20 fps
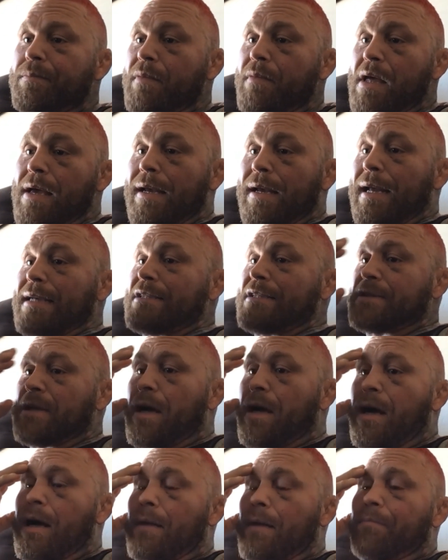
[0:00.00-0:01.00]
And I
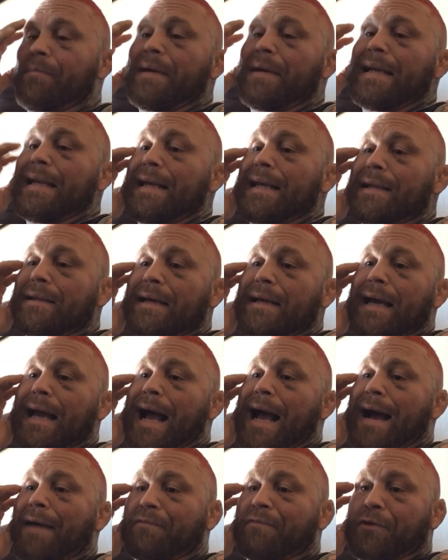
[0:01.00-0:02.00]
saw immediately
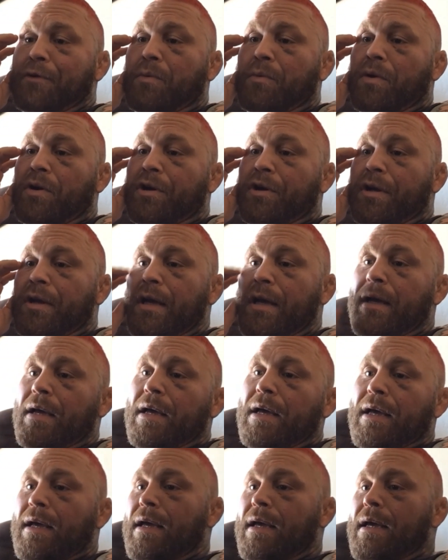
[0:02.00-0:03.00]
afterward
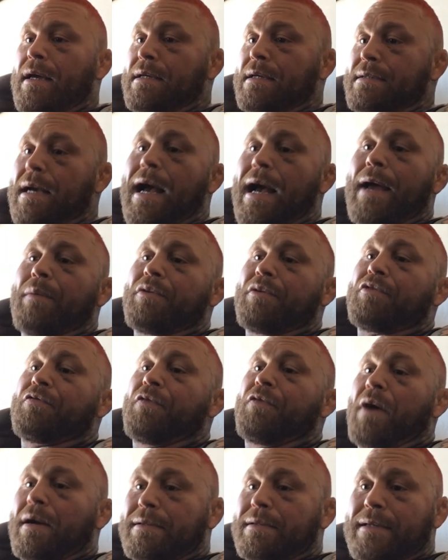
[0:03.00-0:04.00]
his eye was
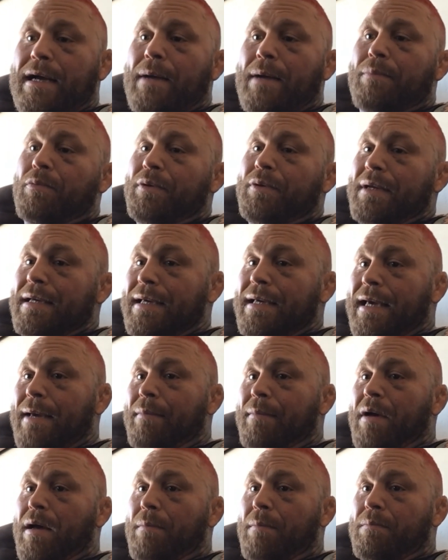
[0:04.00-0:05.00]
fucked up when he
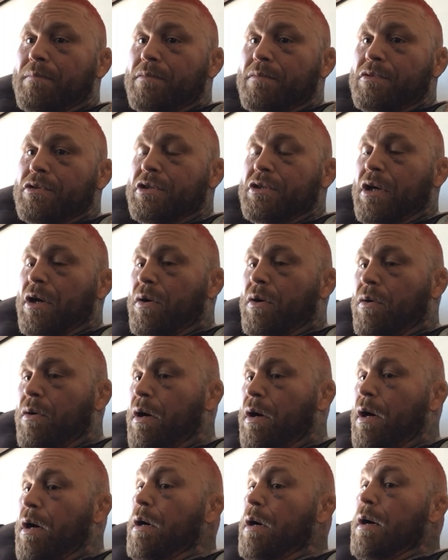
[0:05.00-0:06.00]
came up. So
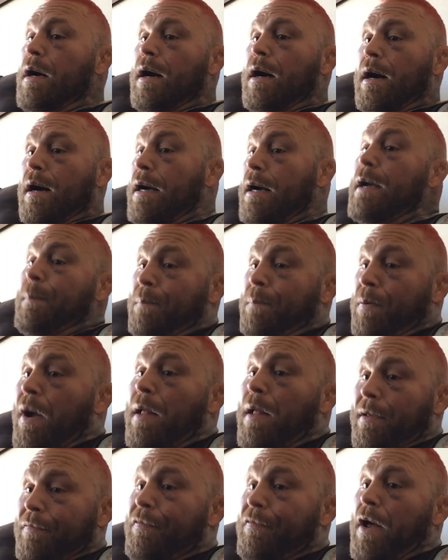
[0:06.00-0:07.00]
it
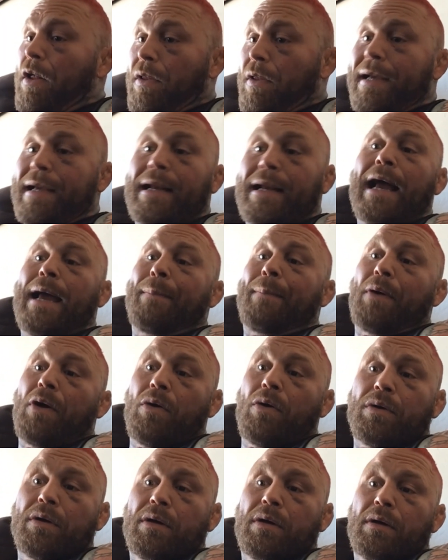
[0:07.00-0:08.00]
probably felt like an eye
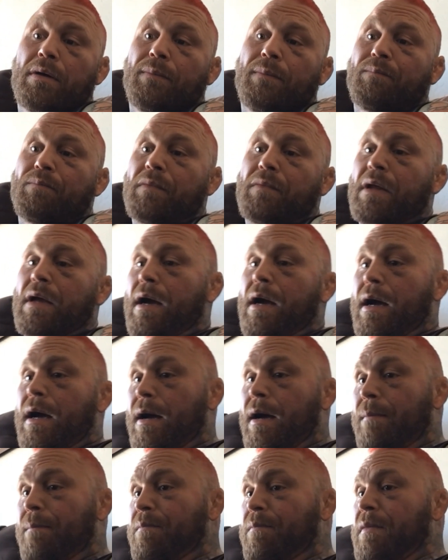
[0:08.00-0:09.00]
poke.
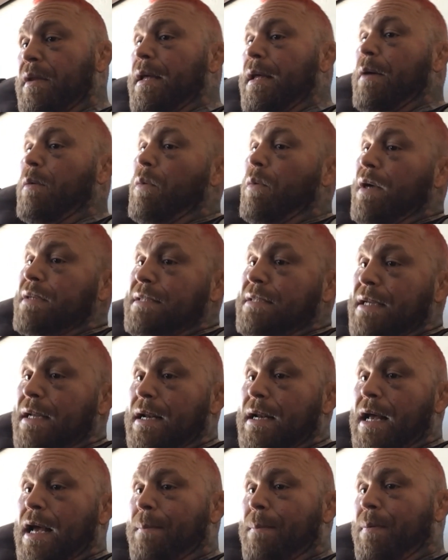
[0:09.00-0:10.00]
It wasn't
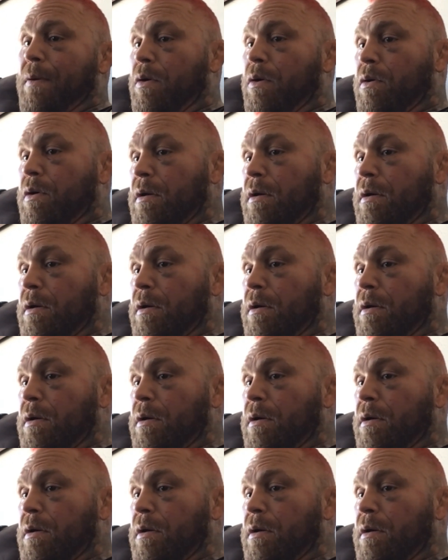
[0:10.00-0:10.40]
an eye poke.